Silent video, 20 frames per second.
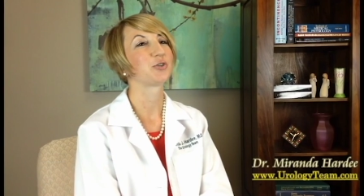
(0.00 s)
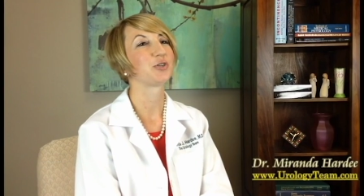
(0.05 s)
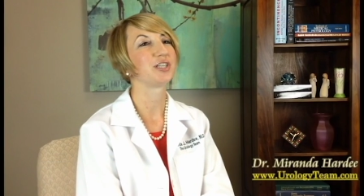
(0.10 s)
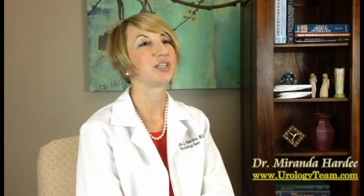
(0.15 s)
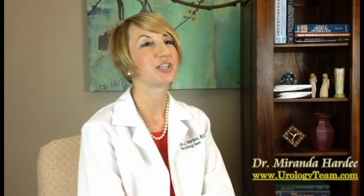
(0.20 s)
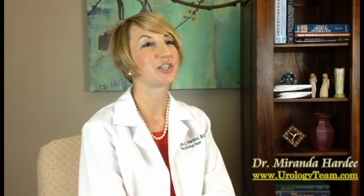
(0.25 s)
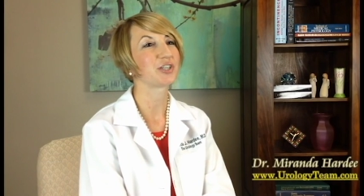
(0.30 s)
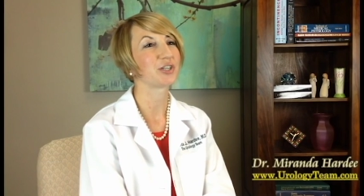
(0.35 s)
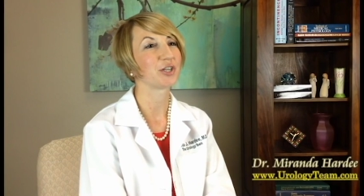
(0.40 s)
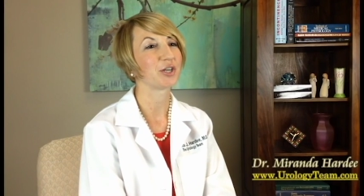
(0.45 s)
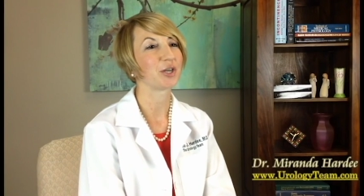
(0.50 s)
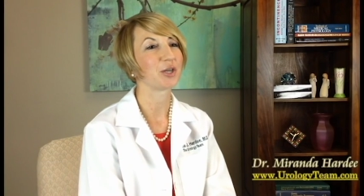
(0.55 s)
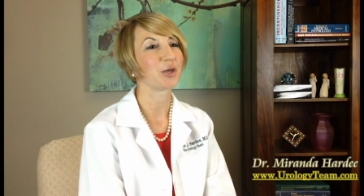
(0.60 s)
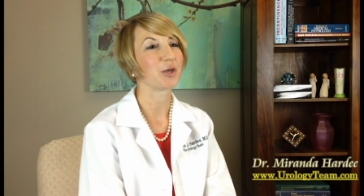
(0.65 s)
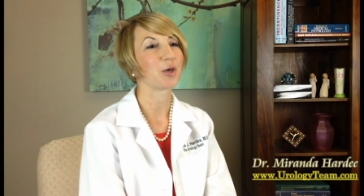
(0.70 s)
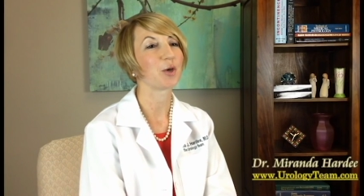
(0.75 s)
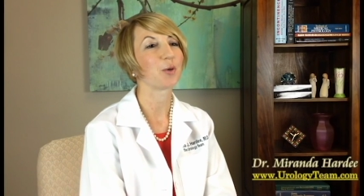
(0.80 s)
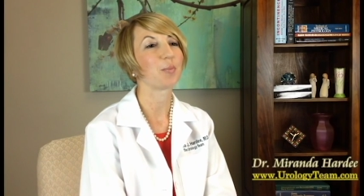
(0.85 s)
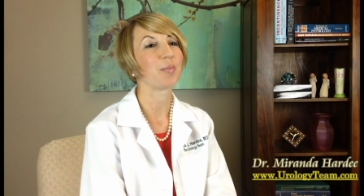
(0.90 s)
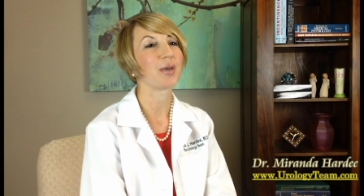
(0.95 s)

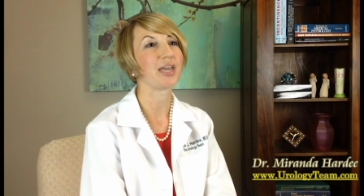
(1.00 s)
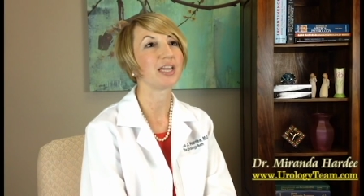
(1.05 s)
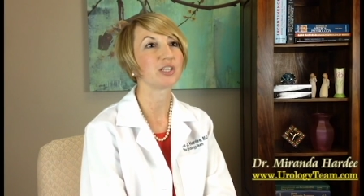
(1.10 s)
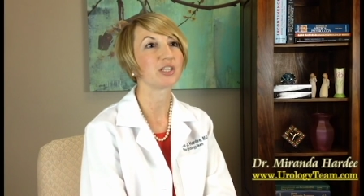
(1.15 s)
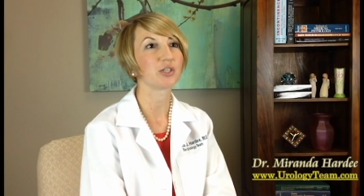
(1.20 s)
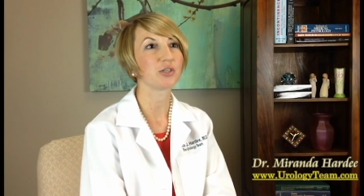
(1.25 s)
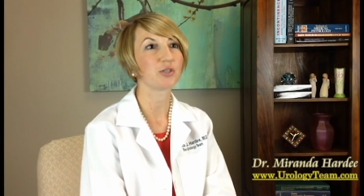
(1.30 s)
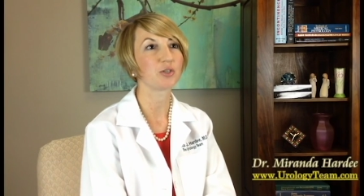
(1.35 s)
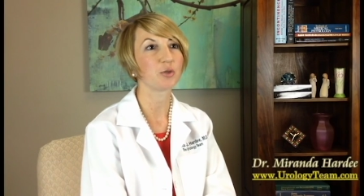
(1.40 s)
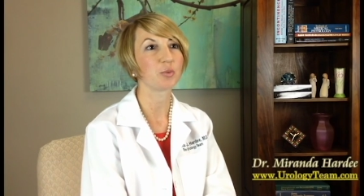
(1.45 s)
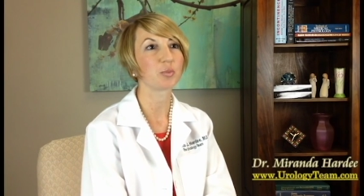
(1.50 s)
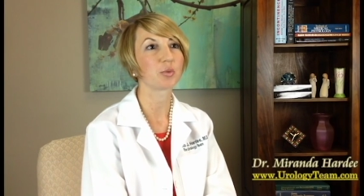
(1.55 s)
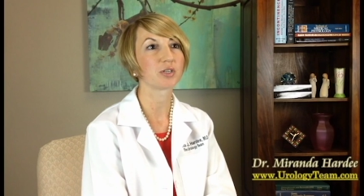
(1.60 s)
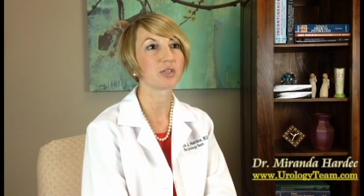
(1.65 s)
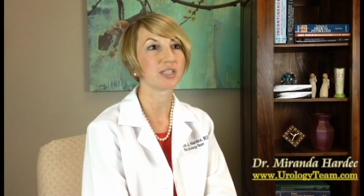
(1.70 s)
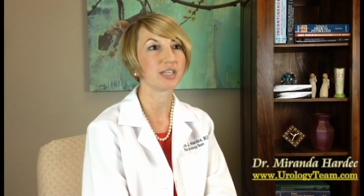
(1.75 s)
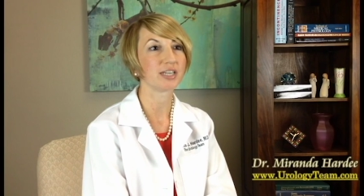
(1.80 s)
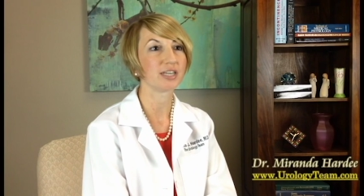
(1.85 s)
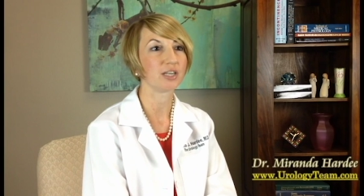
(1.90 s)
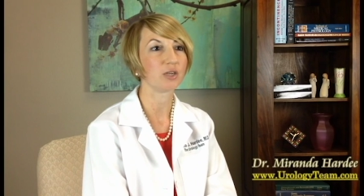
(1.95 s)
Traditionally, patients who
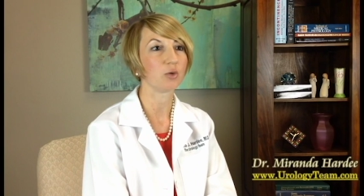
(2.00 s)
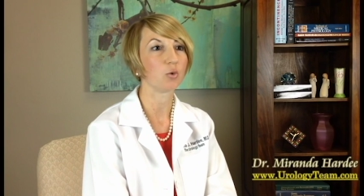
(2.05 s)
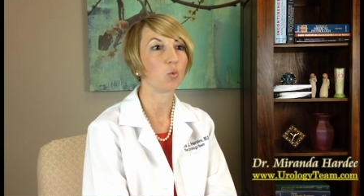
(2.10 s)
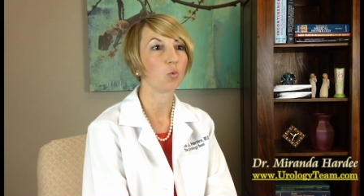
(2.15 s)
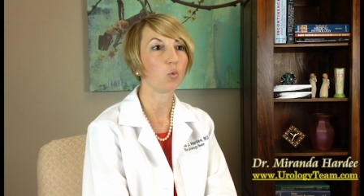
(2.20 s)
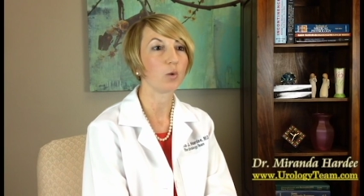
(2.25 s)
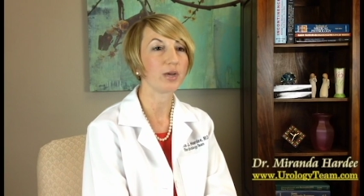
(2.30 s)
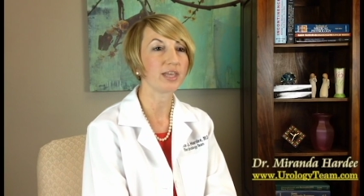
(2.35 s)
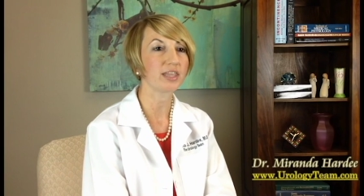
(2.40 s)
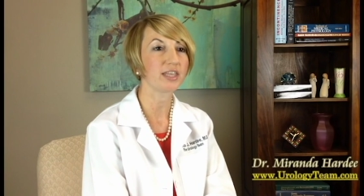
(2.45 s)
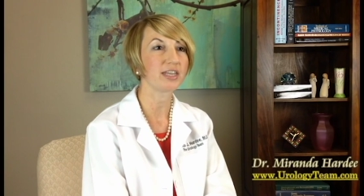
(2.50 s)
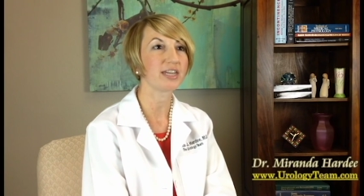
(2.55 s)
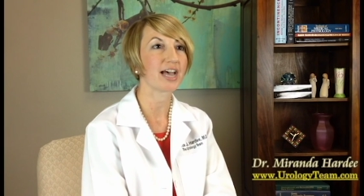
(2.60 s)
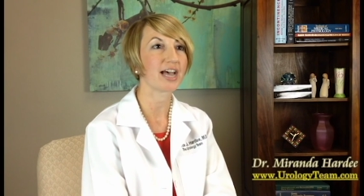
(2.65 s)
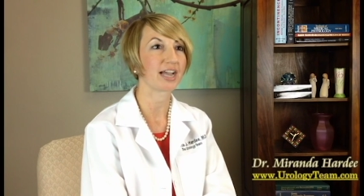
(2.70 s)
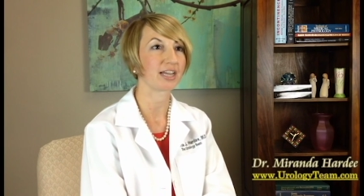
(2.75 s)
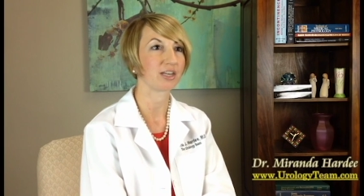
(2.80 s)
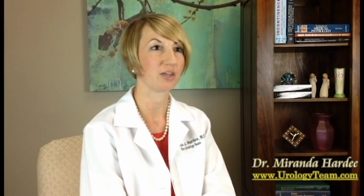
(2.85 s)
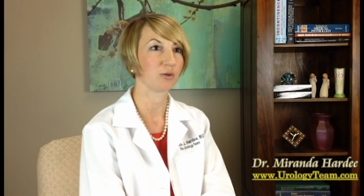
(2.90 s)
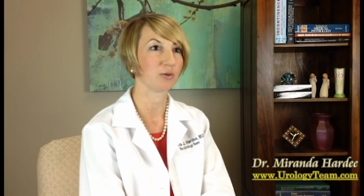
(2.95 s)
presented with a
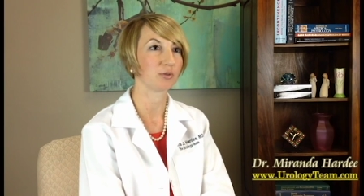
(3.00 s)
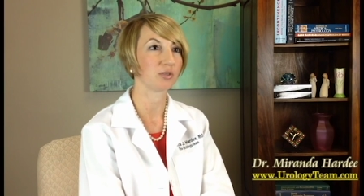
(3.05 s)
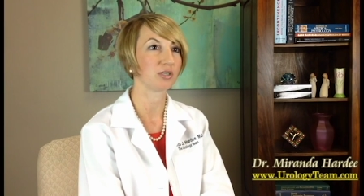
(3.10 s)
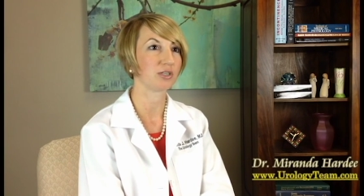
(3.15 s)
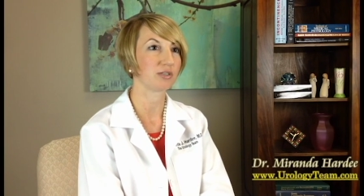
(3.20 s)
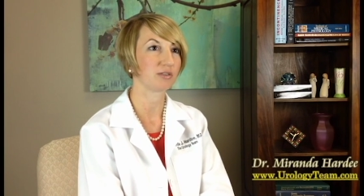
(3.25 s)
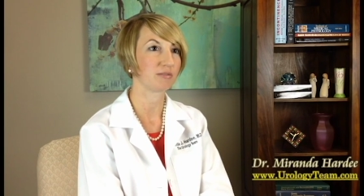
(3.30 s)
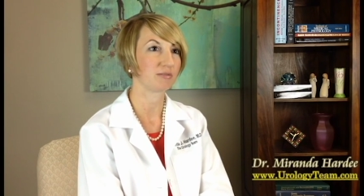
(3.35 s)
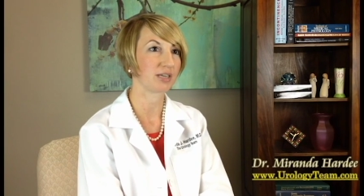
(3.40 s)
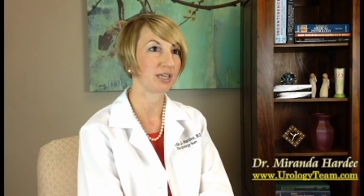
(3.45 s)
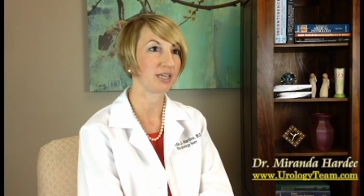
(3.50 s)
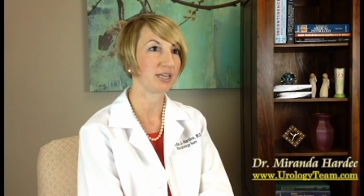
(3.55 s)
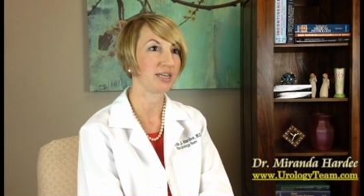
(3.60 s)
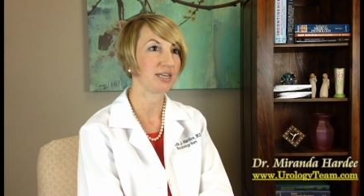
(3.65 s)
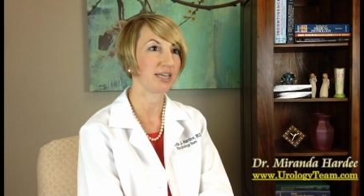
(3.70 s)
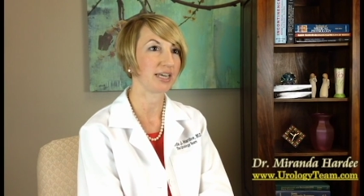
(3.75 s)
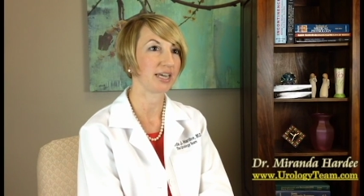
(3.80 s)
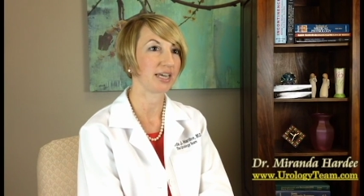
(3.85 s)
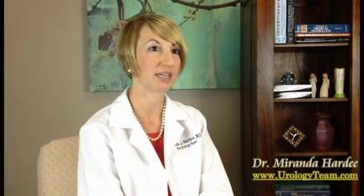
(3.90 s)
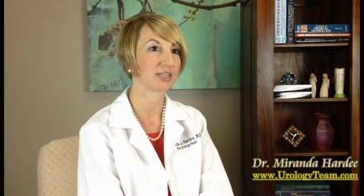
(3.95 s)
diagnosis of
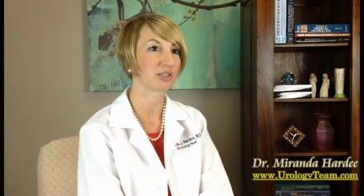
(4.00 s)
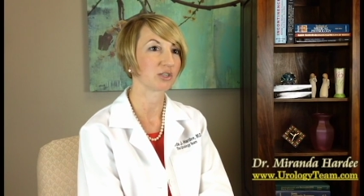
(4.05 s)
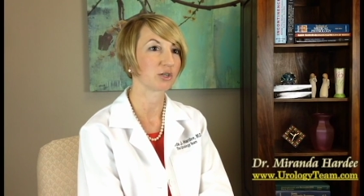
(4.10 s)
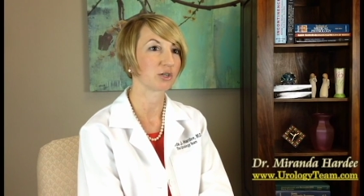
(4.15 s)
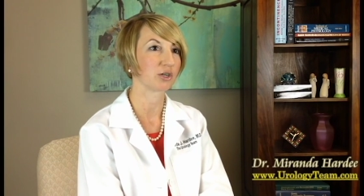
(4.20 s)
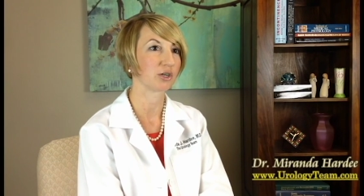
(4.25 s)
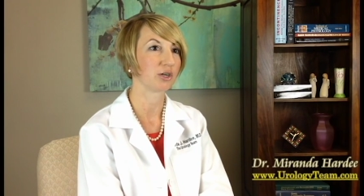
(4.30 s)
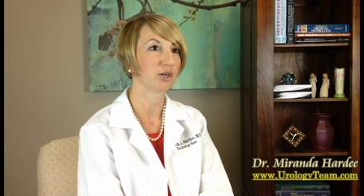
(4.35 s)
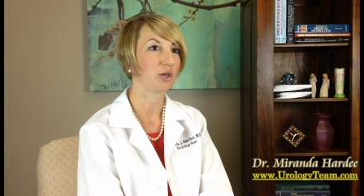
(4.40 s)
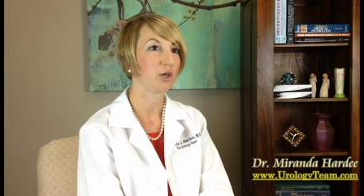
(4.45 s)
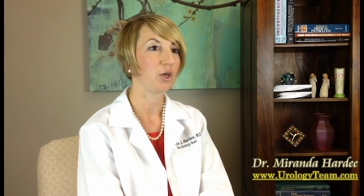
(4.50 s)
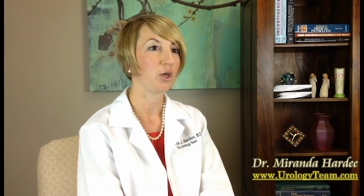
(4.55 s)
kidney cancer